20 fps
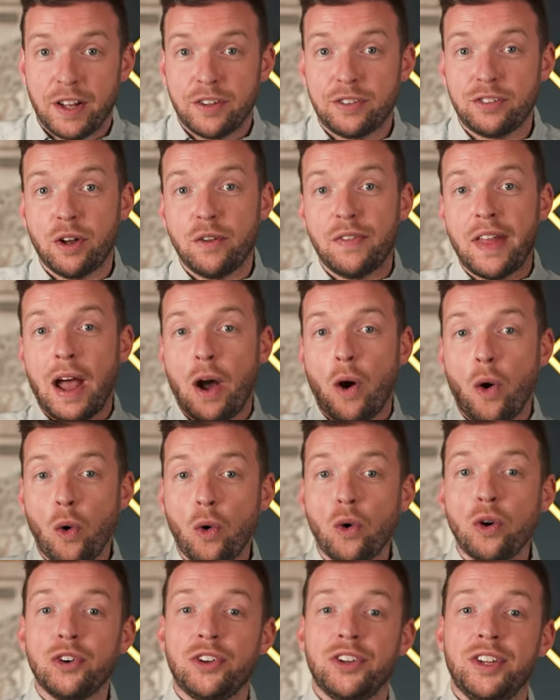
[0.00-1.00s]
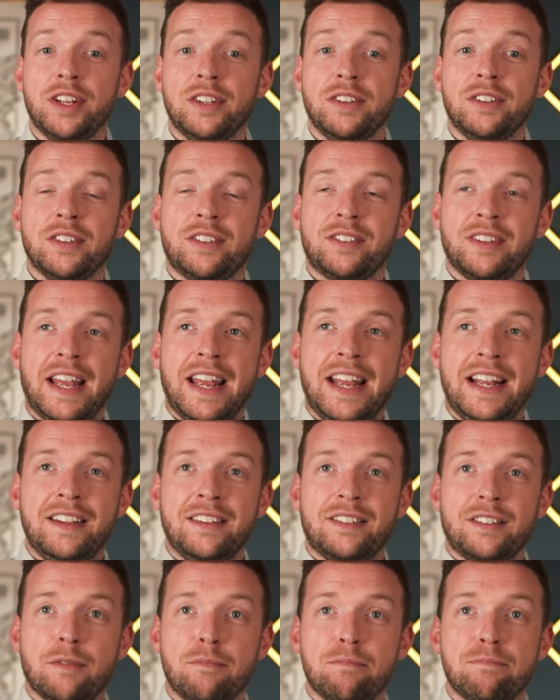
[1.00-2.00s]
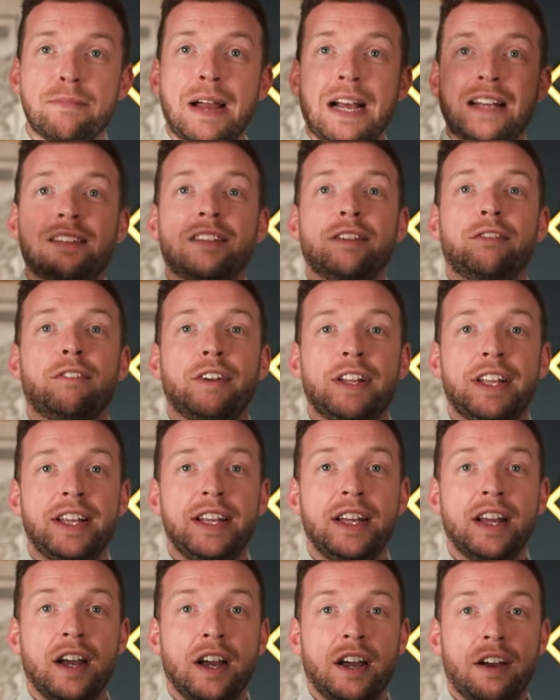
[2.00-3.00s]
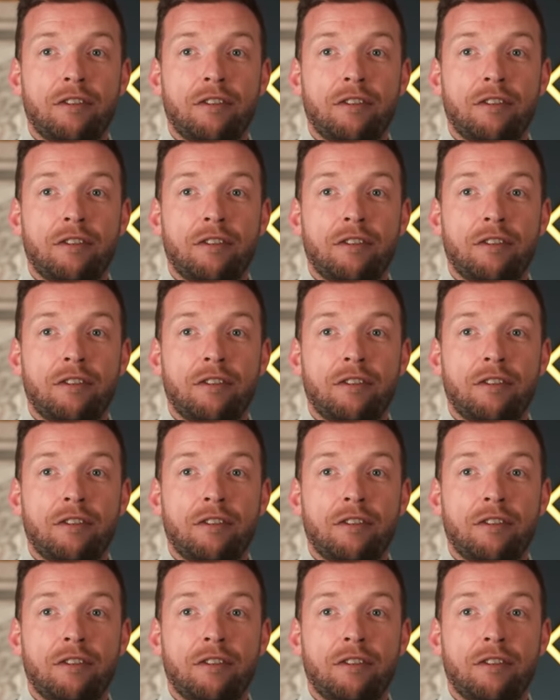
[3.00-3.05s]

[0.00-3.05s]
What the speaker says: So their audience is massively